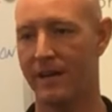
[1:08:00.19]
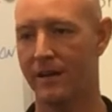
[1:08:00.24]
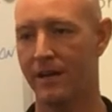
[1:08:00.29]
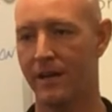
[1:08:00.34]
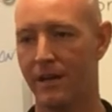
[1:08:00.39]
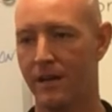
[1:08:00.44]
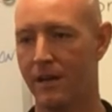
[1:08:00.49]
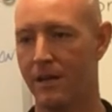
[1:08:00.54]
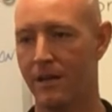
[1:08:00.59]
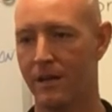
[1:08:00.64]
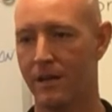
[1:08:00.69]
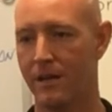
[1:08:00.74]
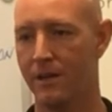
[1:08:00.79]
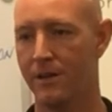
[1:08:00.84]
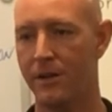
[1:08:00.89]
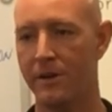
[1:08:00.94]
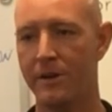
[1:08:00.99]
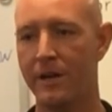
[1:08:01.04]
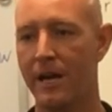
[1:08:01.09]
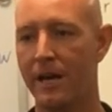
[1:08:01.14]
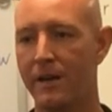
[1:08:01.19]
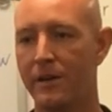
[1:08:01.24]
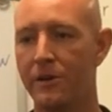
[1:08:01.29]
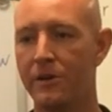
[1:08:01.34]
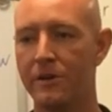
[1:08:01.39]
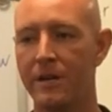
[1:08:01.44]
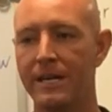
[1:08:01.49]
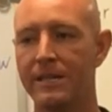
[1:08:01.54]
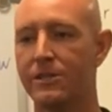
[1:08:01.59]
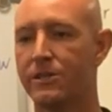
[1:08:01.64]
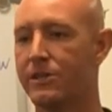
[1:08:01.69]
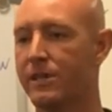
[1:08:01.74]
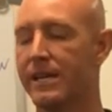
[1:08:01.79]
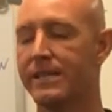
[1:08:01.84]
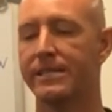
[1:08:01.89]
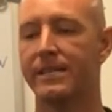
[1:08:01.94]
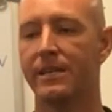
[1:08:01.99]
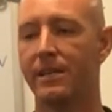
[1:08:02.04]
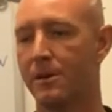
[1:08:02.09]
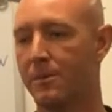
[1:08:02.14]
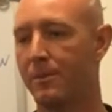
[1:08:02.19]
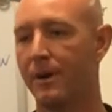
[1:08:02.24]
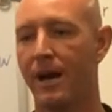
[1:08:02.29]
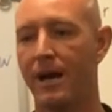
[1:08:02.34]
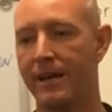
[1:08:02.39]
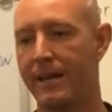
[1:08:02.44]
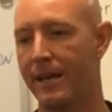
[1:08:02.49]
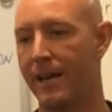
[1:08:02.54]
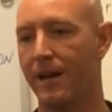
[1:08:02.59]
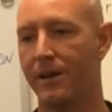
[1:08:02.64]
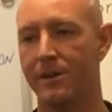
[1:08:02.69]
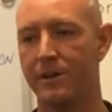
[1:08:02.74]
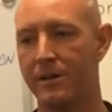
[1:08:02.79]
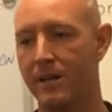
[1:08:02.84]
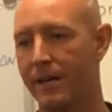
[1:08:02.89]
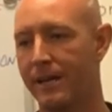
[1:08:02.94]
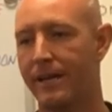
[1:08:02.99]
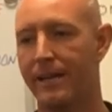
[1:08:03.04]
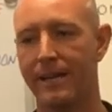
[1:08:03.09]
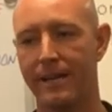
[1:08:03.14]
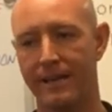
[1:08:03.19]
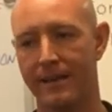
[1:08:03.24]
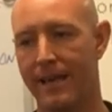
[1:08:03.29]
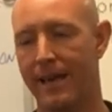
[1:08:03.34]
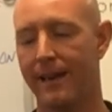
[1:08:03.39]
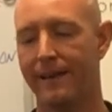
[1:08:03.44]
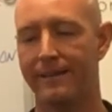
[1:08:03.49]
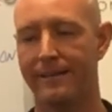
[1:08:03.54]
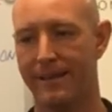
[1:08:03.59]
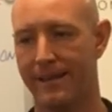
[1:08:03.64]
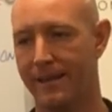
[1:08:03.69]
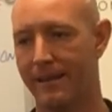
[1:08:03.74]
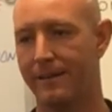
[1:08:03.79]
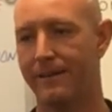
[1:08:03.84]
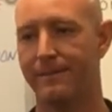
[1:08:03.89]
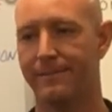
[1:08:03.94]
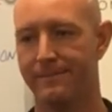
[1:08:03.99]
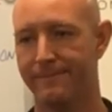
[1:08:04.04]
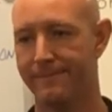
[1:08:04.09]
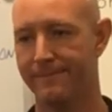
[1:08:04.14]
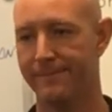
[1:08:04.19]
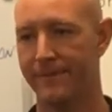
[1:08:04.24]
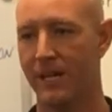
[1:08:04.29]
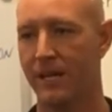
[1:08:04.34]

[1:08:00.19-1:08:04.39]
As long as it's not. You're not you're not stressing your body out. You're not getting that that. Okay.